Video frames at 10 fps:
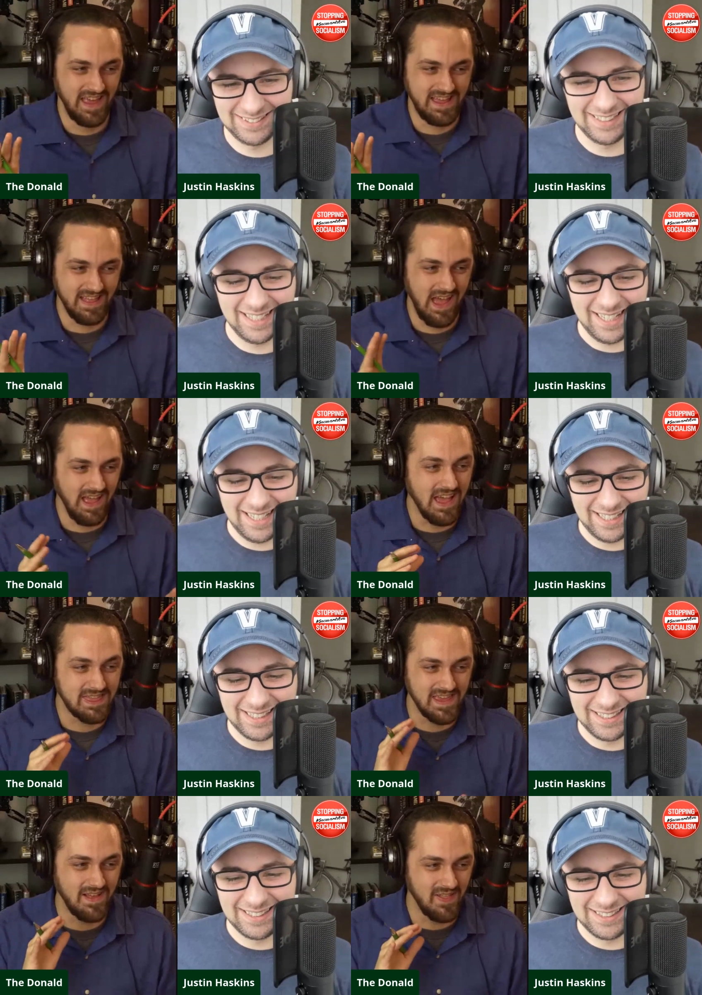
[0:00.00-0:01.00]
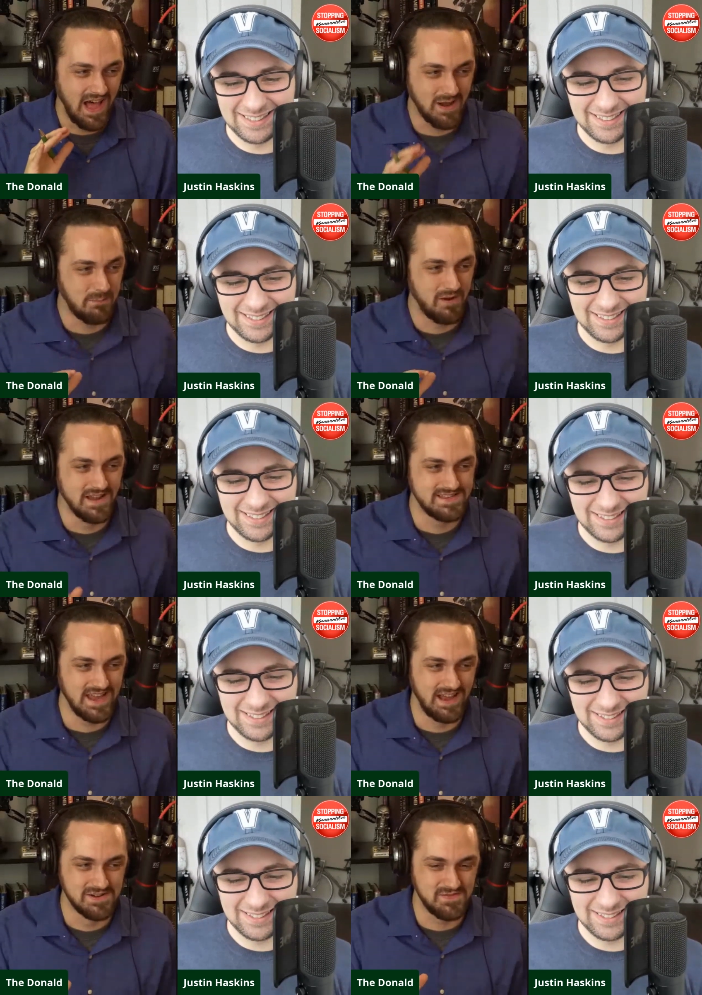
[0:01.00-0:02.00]
Speaker 1: like I, I think a lot of Bernie
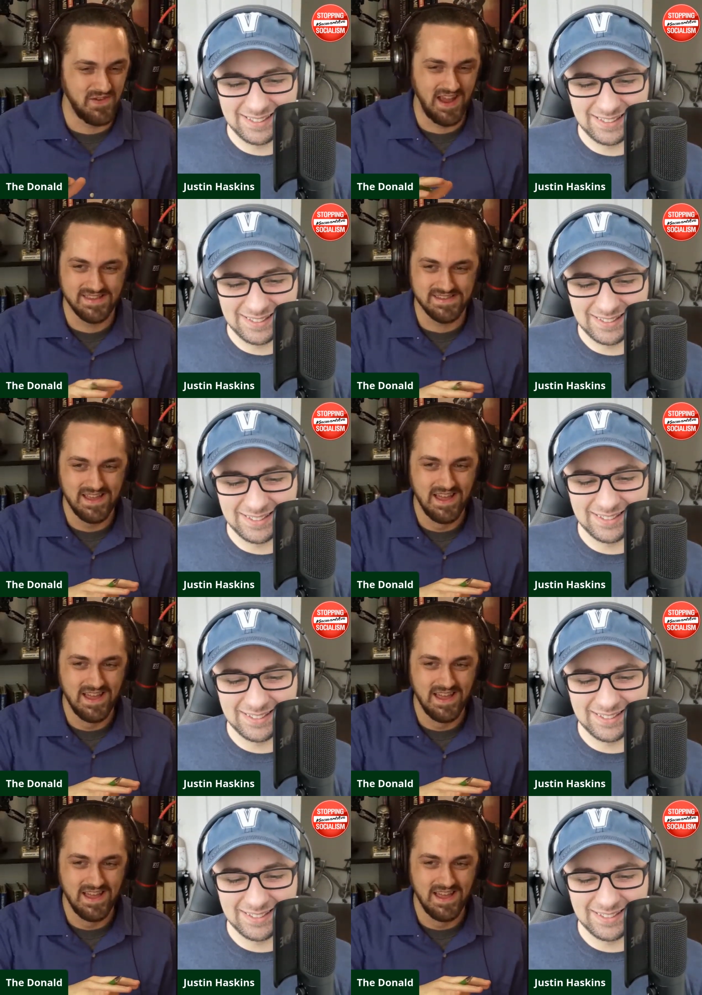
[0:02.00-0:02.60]
Sanders fans